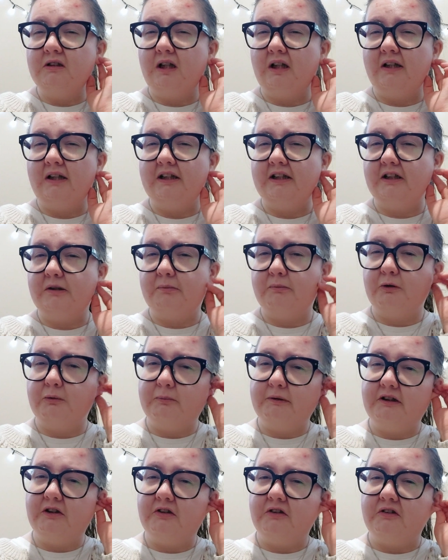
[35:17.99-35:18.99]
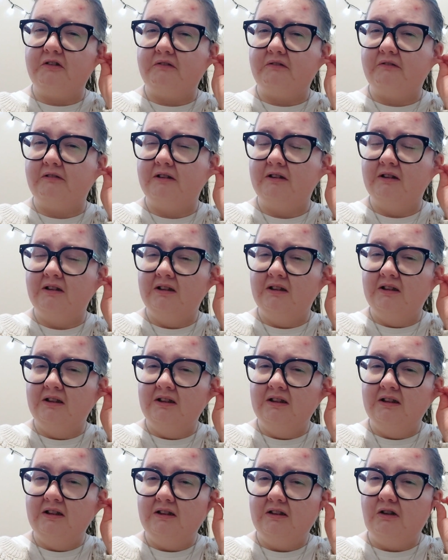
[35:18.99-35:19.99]
I think it's more because of
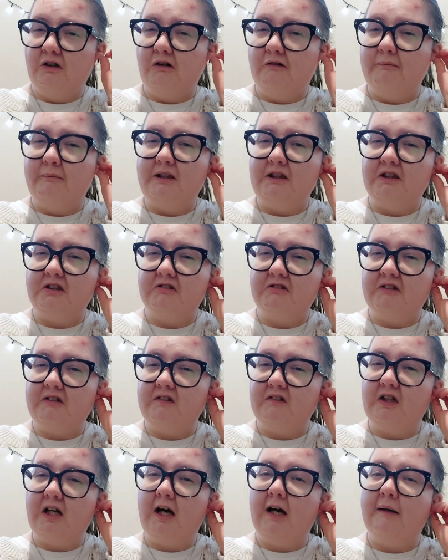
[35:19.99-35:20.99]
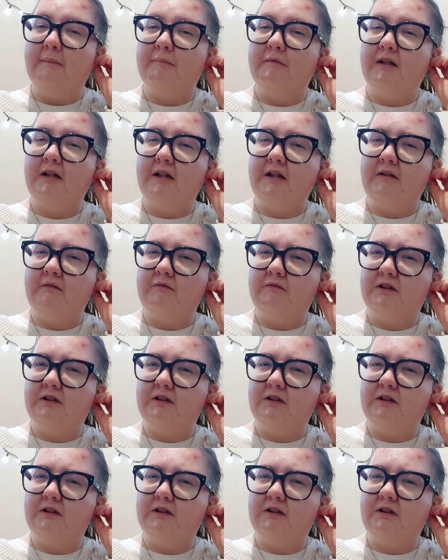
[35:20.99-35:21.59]
the whole Ministry of Time thing,